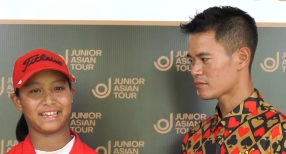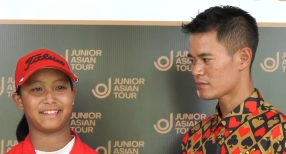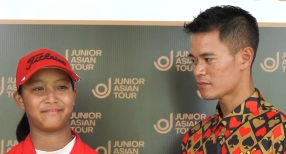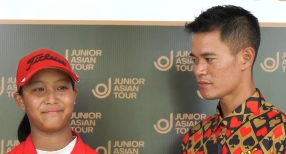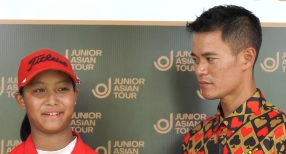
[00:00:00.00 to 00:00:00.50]

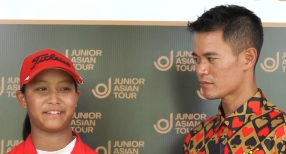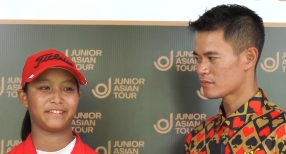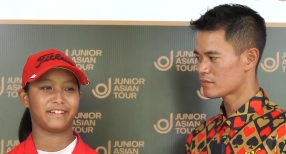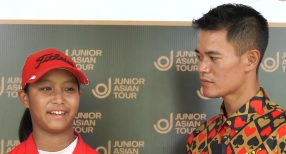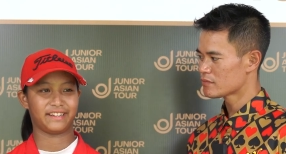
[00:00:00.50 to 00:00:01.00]
Speaker 1: get
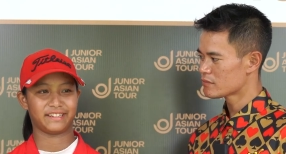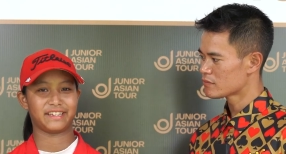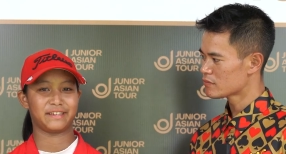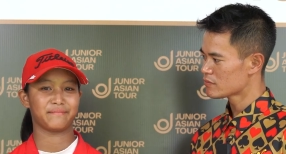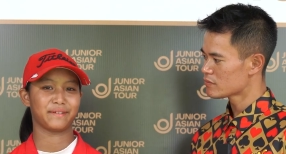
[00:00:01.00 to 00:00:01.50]
better and
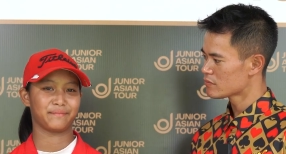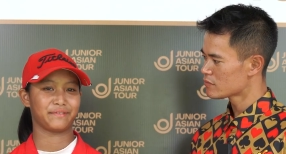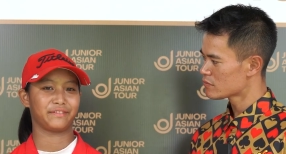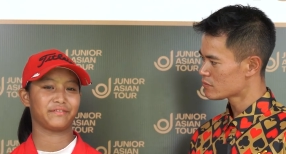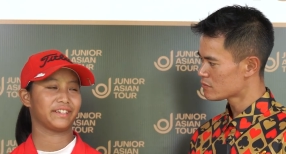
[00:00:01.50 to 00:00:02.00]
keep
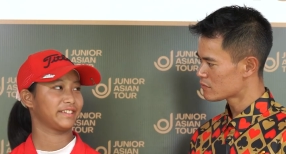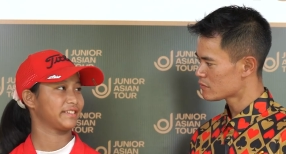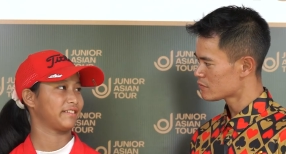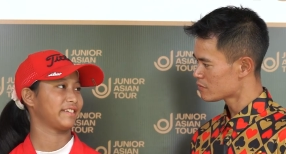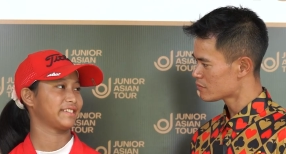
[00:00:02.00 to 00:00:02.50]
improving,
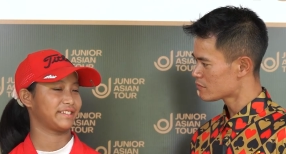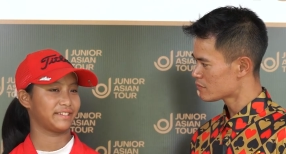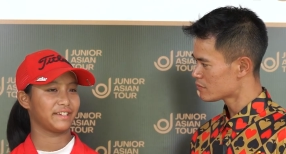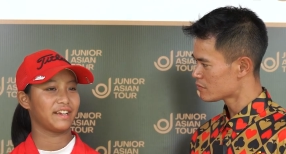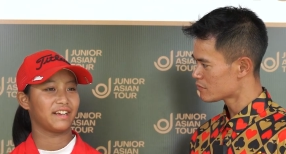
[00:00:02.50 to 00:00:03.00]
so I
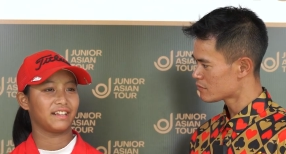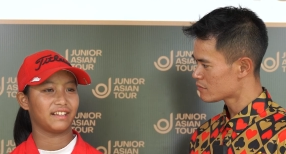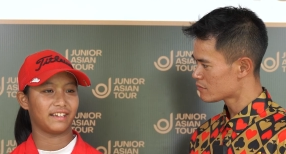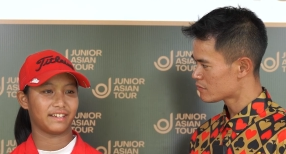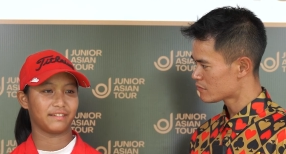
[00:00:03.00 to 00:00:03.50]
just
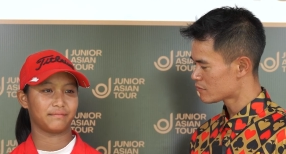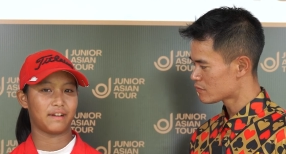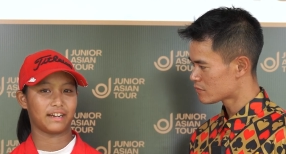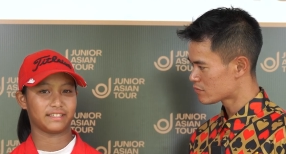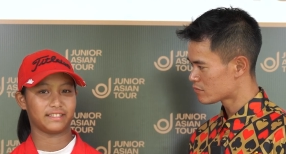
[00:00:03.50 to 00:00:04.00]
like
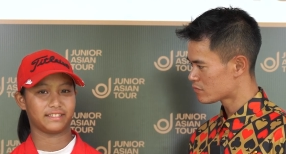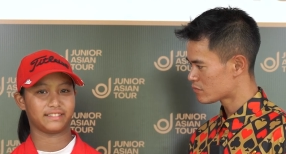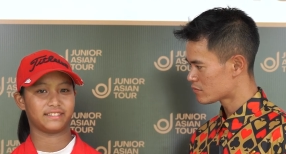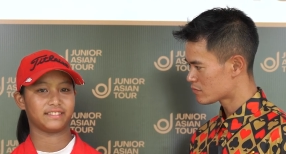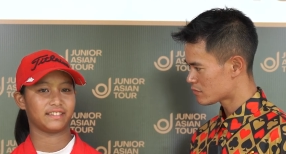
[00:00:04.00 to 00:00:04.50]

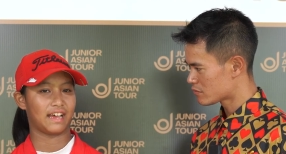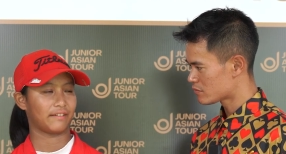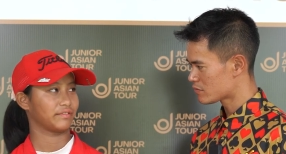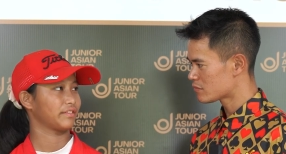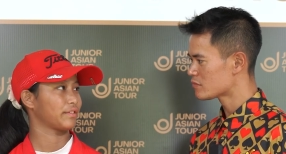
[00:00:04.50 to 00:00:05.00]
practice
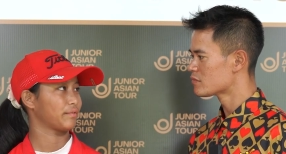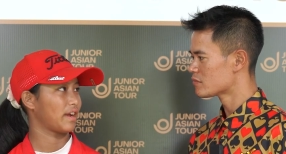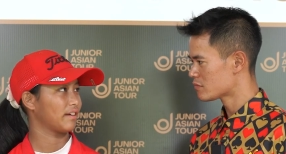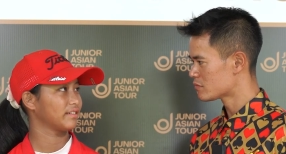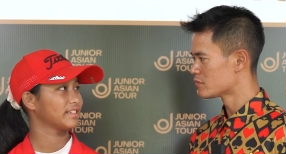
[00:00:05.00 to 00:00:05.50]
after the
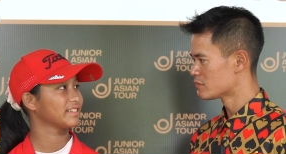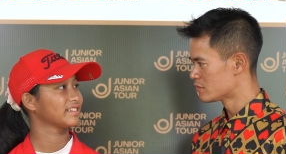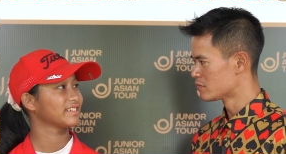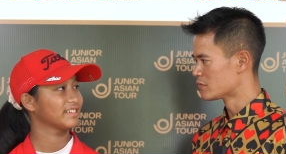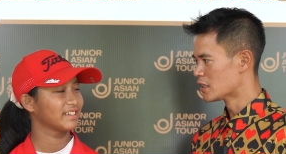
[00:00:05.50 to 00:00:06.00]
round.
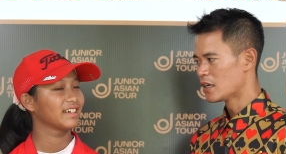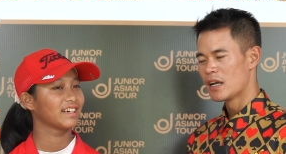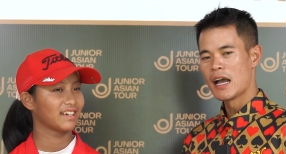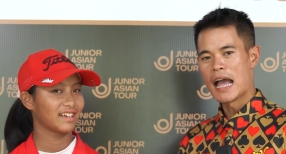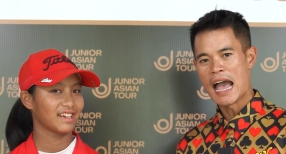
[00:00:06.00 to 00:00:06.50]
Speaker 2: Mm.
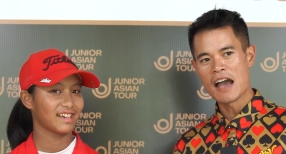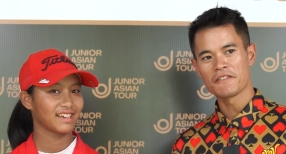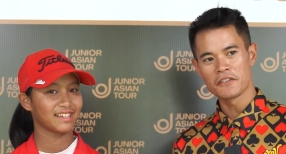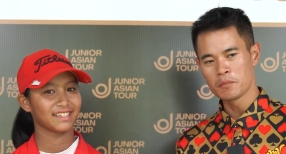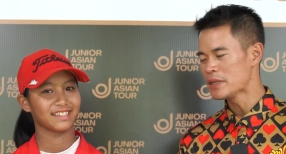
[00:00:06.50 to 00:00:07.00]

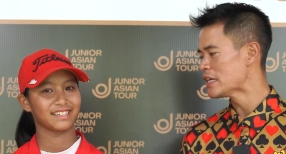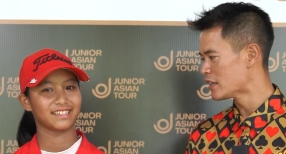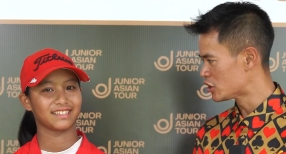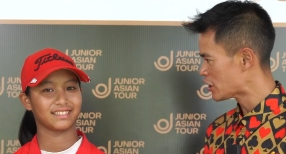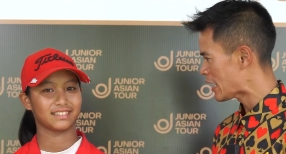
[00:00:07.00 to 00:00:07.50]
After
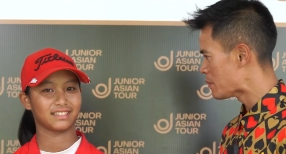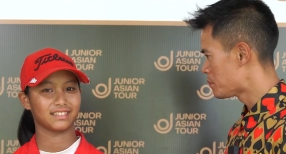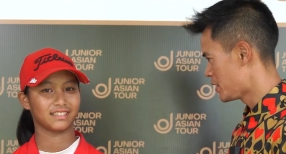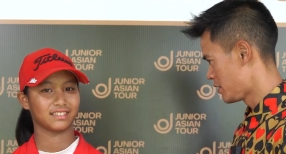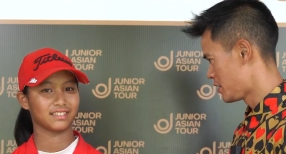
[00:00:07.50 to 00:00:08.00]
being a
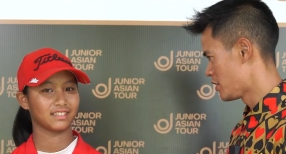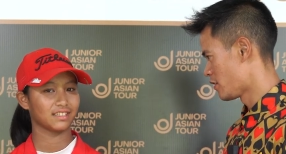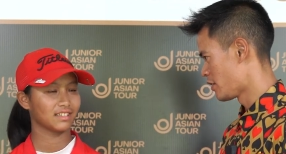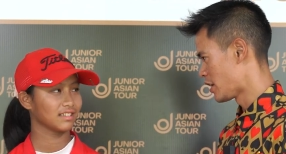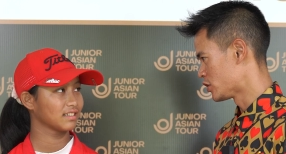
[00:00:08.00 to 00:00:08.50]
champion
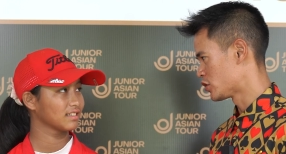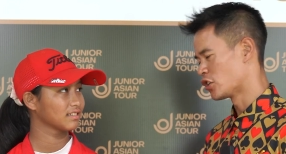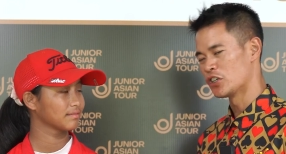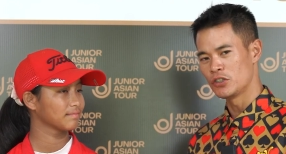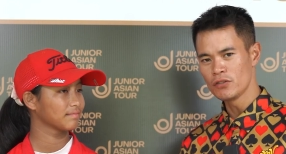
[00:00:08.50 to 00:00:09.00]
here on our
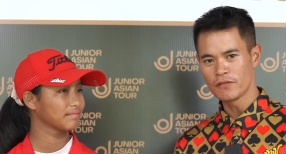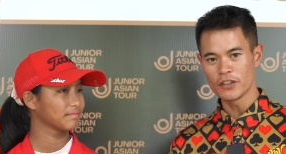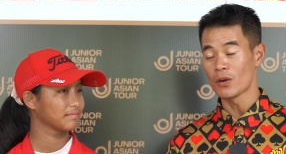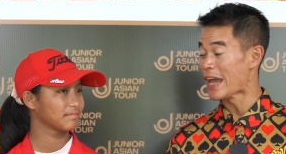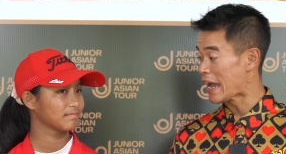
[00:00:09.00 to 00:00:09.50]
tour, do you
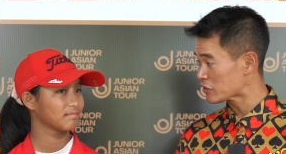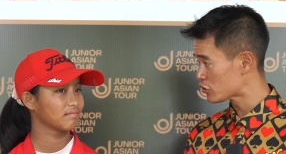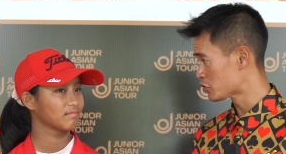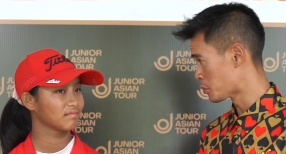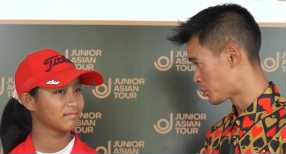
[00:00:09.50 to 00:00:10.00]
feel
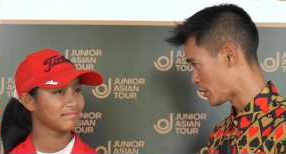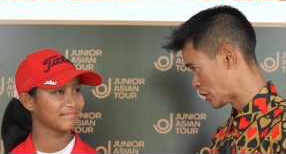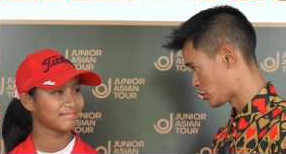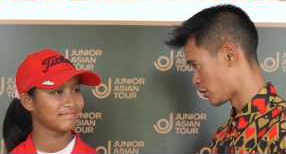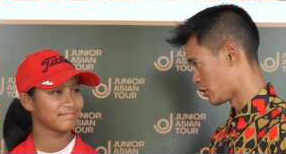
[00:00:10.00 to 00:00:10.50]
extra
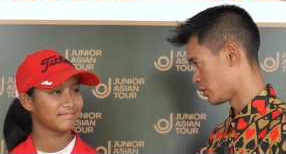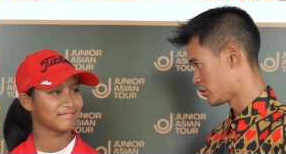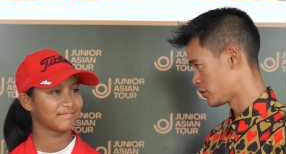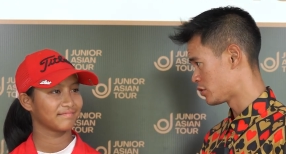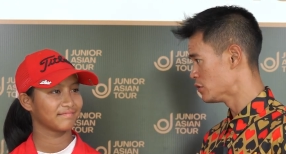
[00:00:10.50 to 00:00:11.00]
pressure
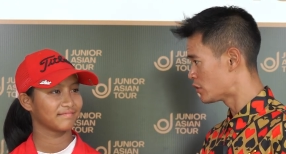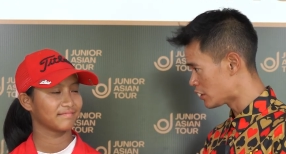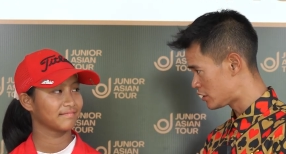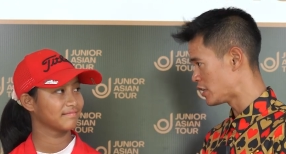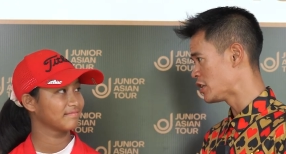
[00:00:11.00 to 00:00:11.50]
to
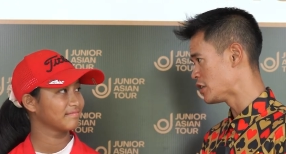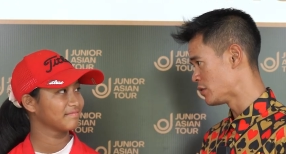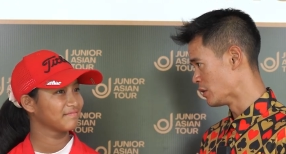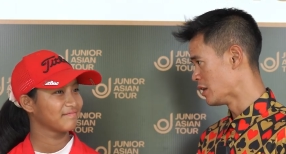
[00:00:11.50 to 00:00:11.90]
continue